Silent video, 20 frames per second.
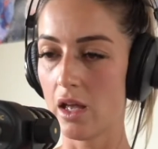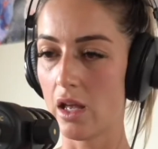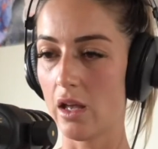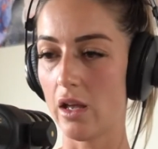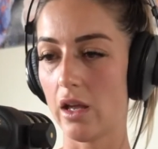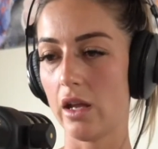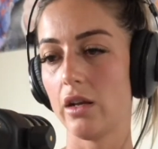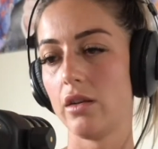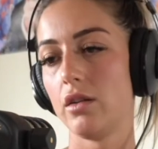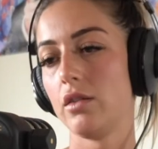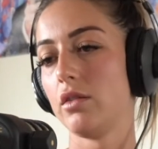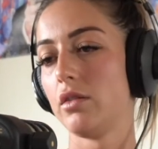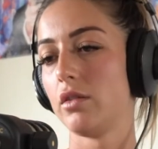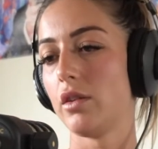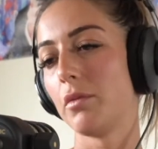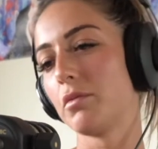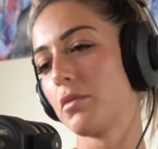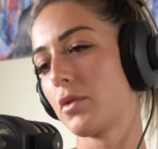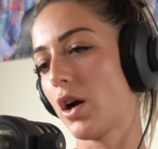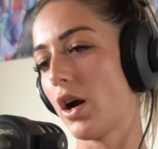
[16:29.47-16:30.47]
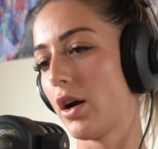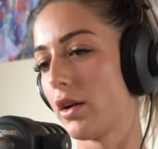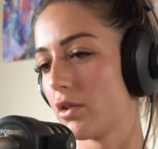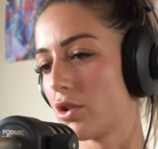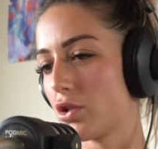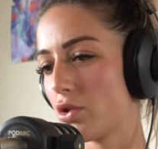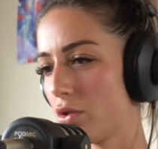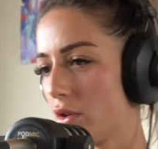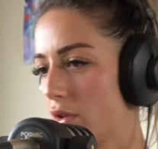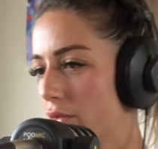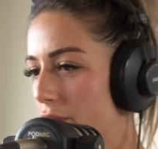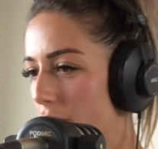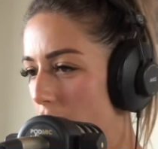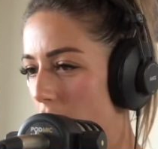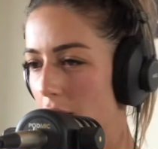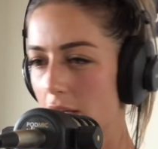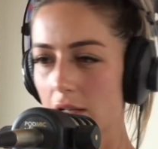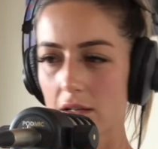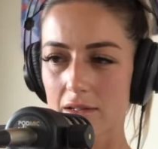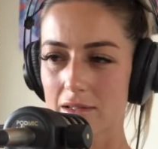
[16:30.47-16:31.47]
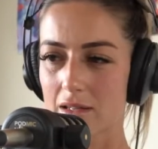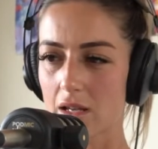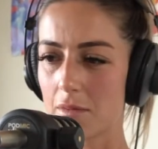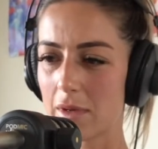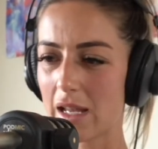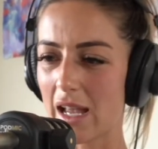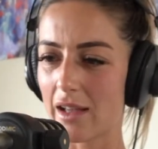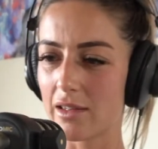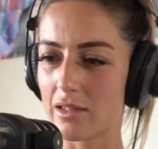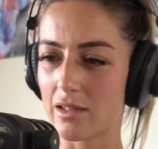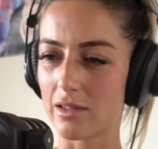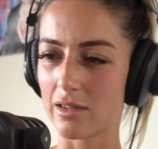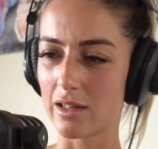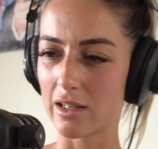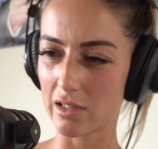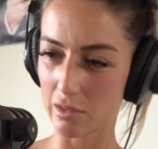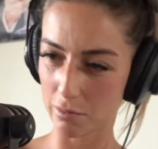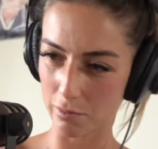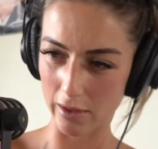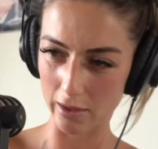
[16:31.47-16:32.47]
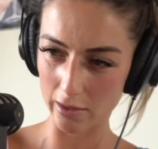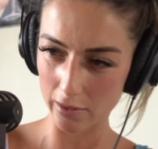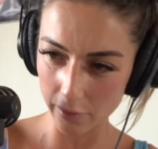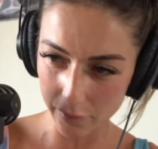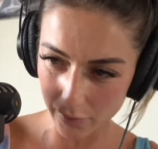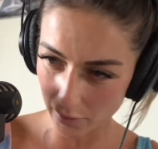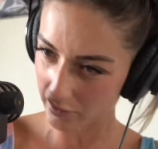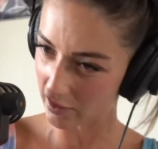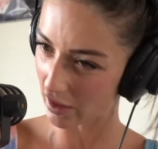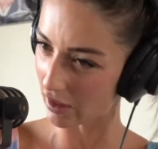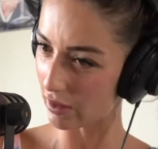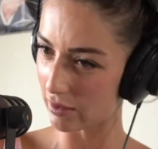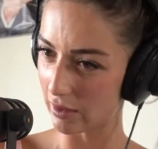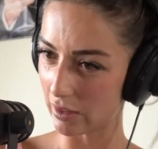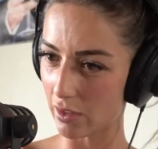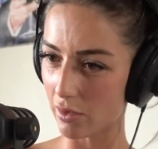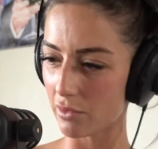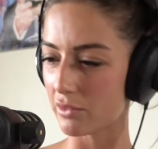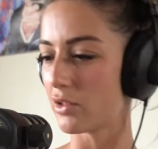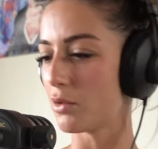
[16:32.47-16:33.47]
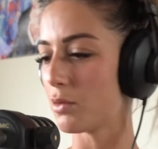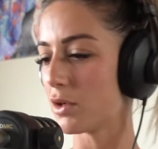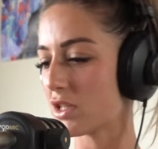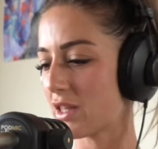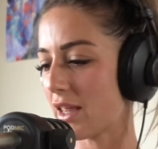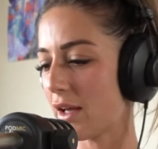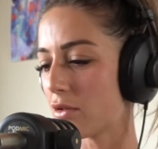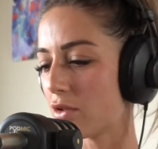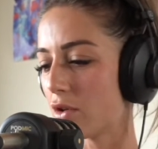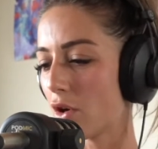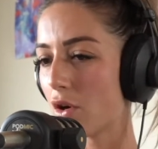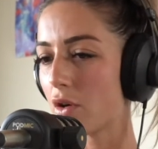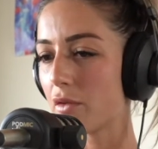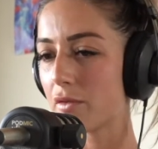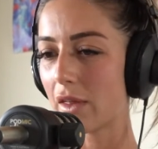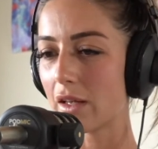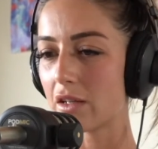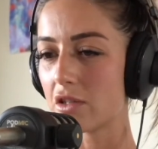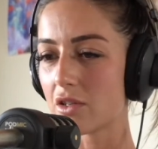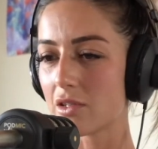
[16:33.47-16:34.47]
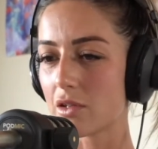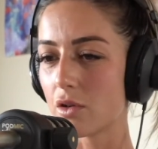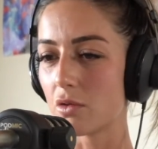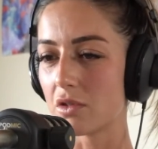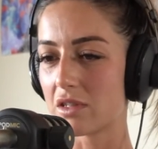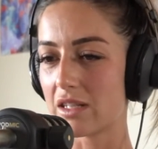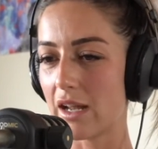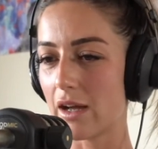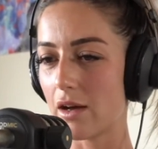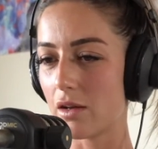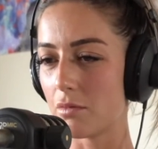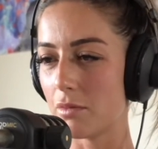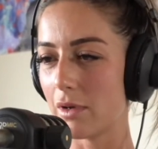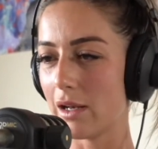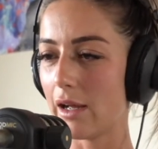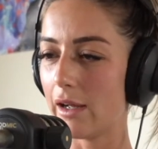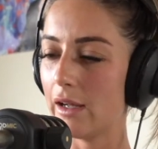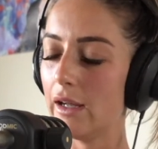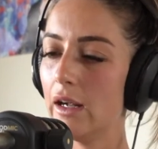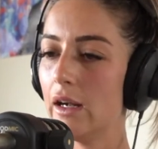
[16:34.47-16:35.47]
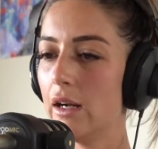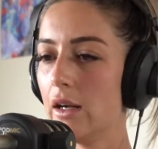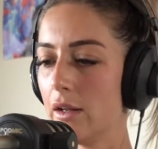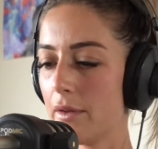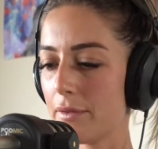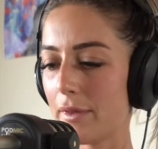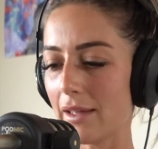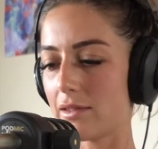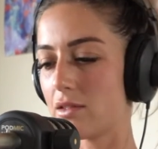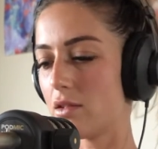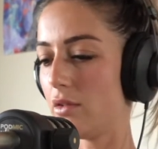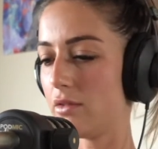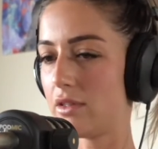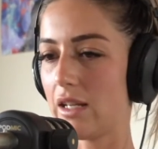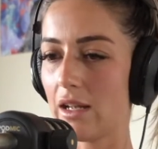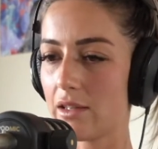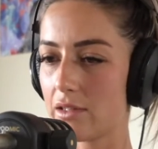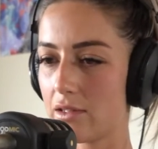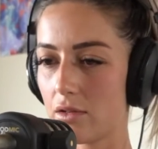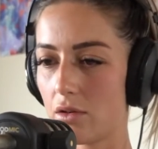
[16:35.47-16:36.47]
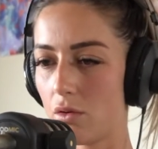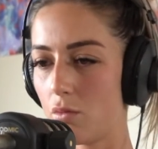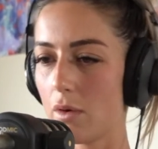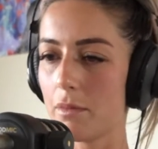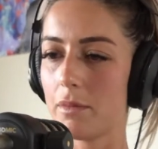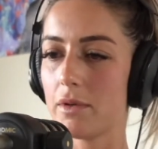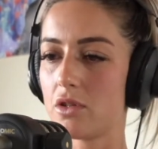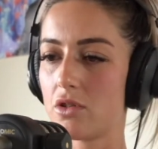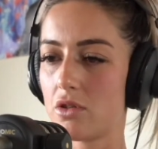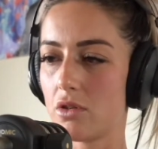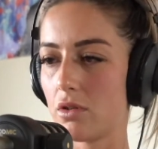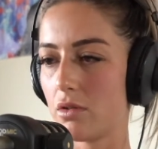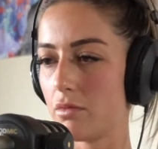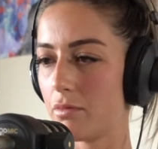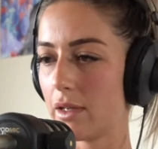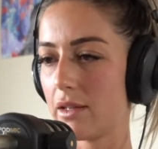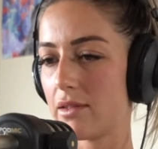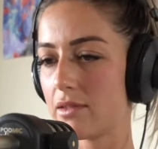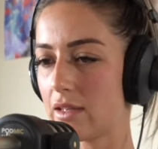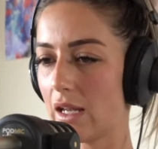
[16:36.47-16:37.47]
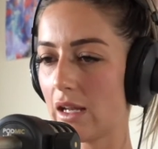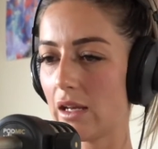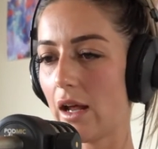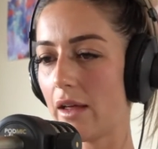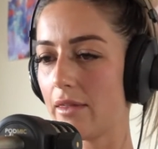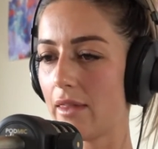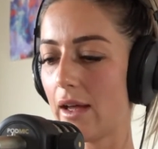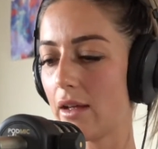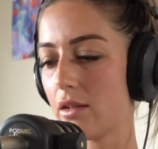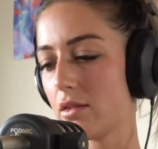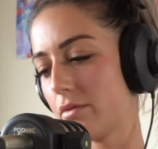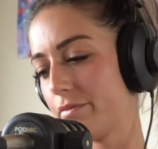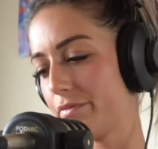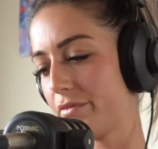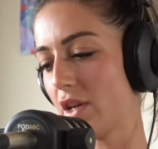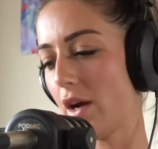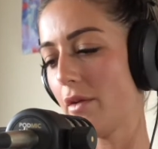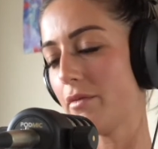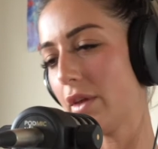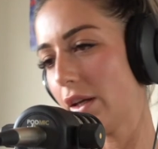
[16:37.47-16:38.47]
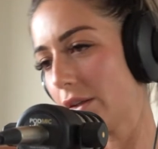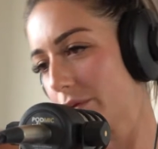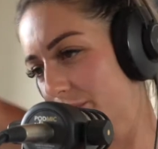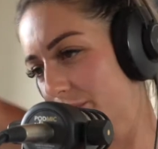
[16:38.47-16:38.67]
And I'm kind of sure you've already semi-answered this, but if there's anything else you wish they would know, if they just look down and be like, that's not dancing, or women shouldn't be seen like that type thing.